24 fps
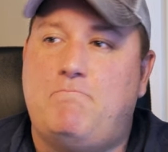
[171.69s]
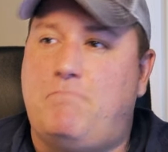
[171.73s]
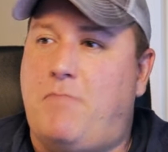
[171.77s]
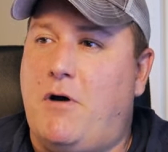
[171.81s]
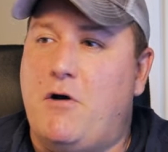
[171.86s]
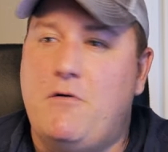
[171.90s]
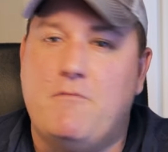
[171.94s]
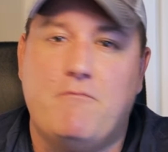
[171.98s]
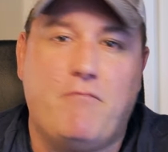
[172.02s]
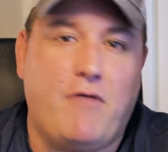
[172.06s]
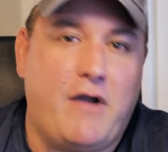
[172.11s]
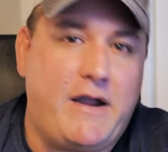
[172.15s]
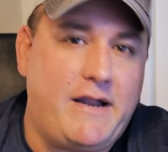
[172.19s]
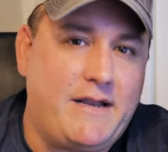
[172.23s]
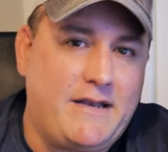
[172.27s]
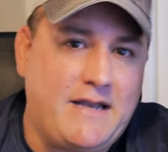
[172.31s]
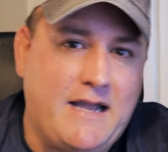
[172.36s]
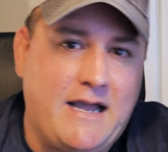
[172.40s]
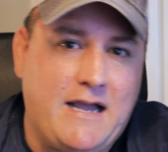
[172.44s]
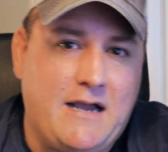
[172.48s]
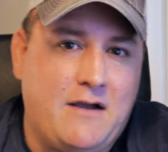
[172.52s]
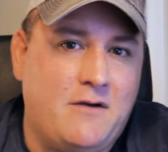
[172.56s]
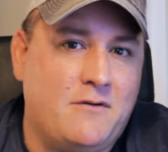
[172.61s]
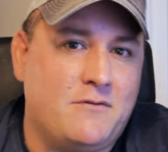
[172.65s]
boat
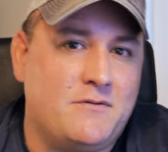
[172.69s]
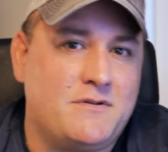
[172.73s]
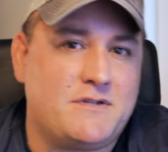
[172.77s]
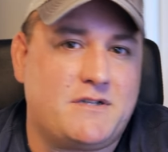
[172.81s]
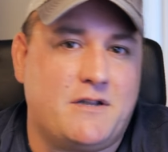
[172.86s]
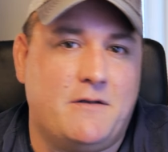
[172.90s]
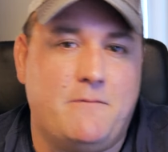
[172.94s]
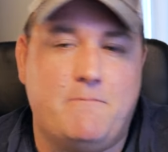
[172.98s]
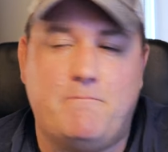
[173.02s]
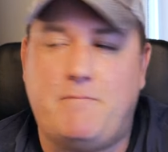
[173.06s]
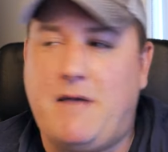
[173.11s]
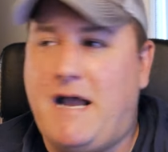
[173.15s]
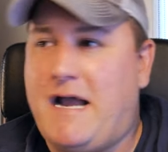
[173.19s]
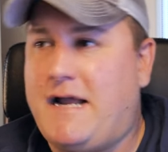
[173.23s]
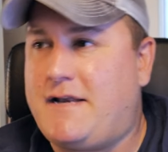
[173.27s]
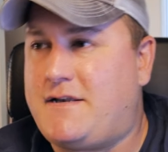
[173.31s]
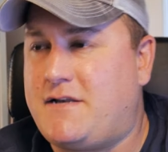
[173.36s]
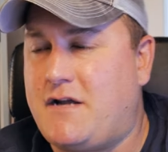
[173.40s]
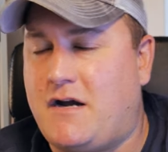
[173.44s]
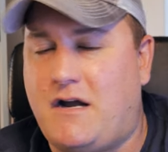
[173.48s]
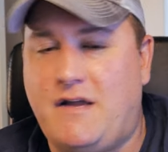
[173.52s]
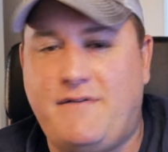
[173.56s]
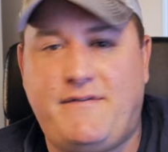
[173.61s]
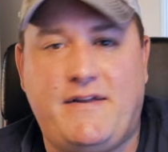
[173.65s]
breakdowns and bad
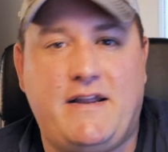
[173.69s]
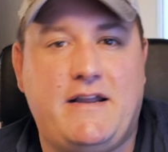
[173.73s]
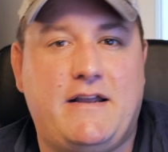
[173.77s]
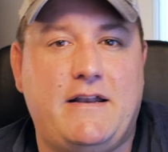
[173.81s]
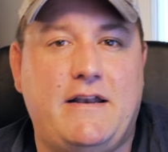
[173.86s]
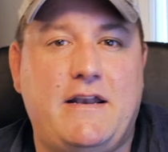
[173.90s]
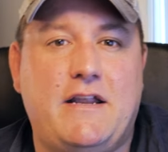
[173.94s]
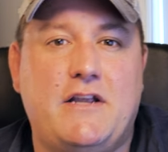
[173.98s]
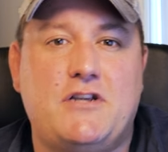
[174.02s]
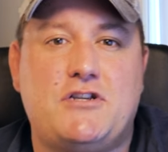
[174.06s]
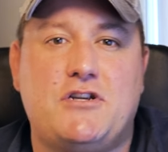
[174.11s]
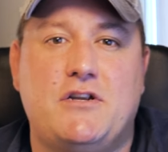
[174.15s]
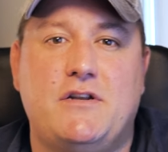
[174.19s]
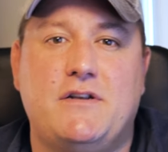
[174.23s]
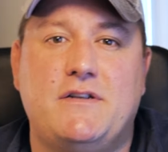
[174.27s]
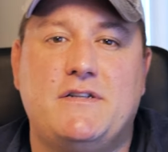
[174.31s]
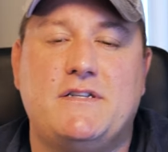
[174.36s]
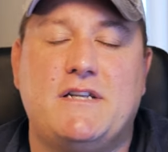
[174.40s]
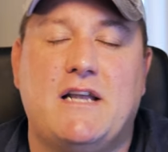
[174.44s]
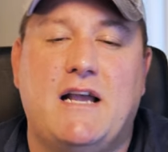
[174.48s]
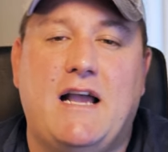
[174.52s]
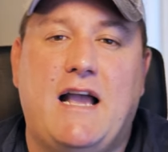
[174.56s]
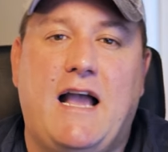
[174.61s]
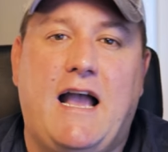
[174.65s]
diving
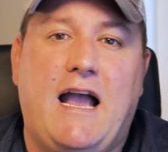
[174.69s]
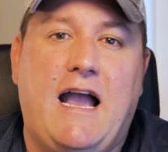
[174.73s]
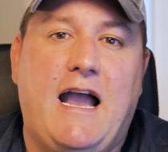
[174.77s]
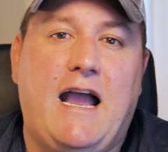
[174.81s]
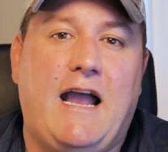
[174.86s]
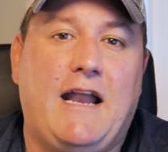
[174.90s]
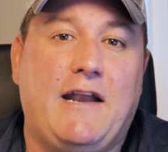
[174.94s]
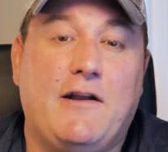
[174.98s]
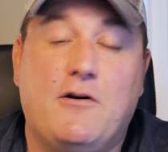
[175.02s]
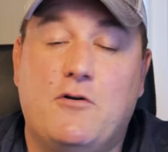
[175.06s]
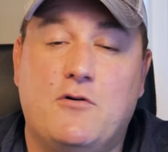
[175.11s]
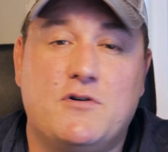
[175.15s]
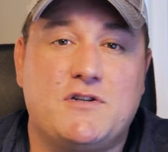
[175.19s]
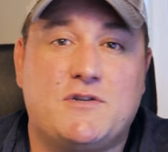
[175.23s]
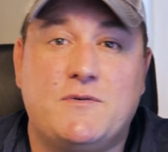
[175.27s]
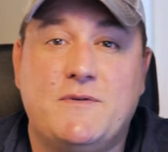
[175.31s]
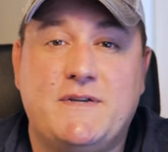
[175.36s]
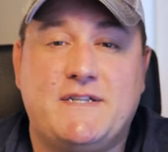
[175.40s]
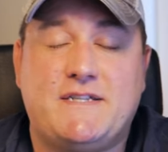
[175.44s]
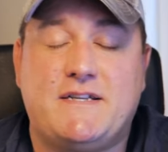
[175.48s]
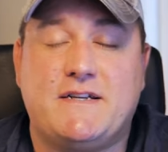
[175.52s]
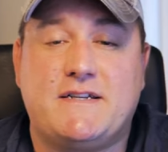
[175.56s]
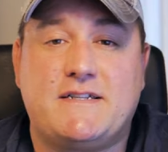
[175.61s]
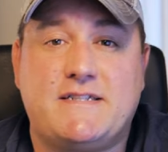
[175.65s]
conditions, and also
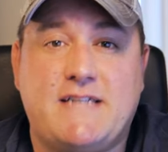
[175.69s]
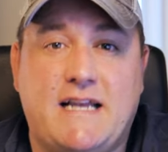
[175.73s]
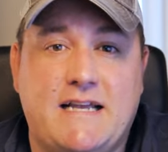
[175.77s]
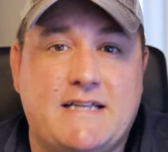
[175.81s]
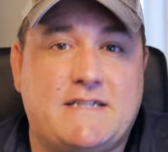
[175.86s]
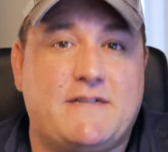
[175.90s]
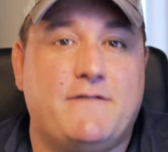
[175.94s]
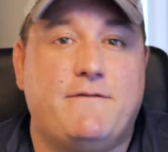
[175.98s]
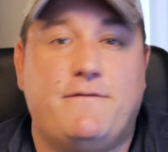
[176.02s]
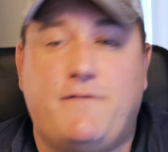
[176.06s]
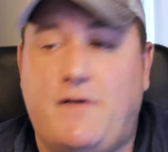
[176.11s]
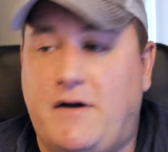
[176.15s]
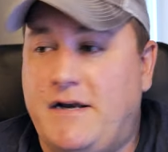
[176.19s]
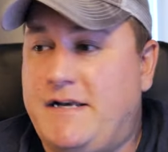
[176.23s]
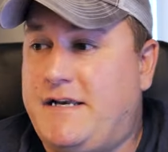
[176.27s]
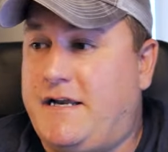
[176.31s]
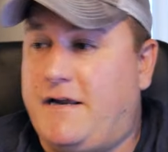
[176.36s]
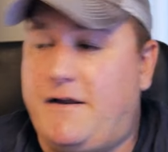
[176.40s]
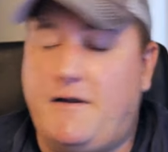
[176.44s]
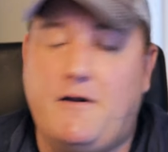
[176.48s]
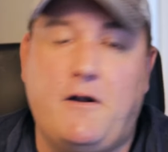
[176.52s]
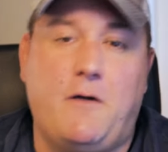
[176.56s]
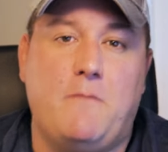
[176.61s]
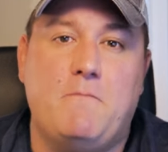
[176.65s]
his success of
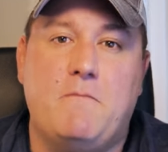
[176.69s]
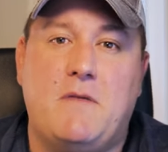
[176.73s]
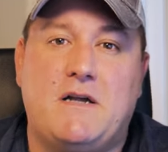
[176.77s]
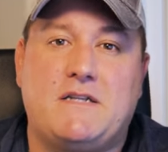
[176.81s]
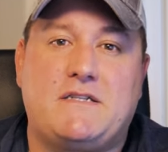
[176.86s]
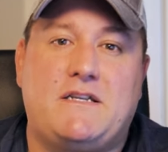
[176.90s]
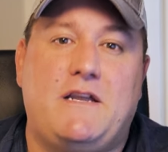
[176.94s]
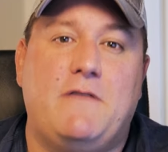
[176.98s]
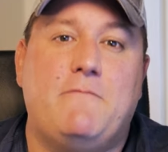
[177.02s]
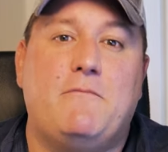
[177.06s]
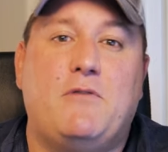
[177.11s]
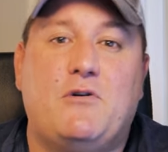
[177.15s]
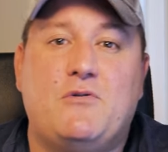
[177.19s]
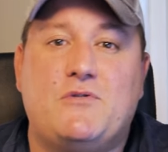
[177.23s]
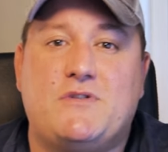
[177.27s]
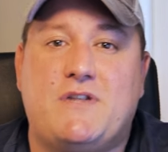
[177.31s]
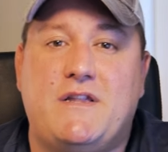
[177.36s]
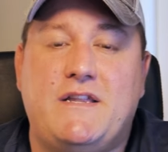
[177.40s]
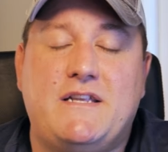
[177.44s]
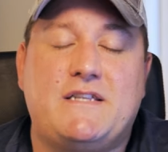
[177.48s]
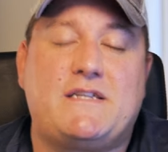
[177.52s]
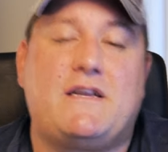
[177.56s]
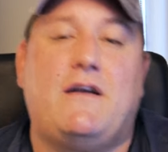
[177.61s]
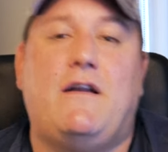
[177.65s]
finding, you know, musket balls
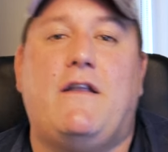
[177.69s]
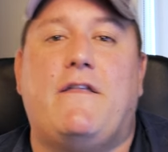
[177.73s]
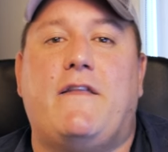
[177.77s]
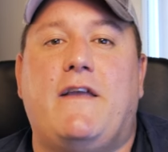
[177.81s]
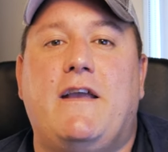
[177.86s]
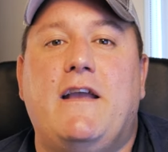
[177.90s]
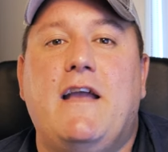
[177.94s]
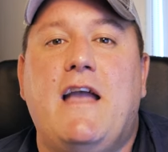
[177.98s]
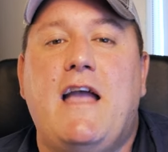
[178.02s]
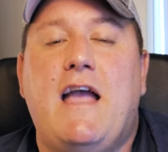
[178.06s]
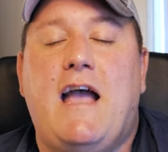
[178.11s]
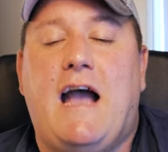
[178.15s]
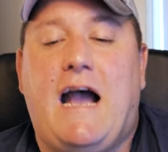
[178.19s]
and this kind of thing.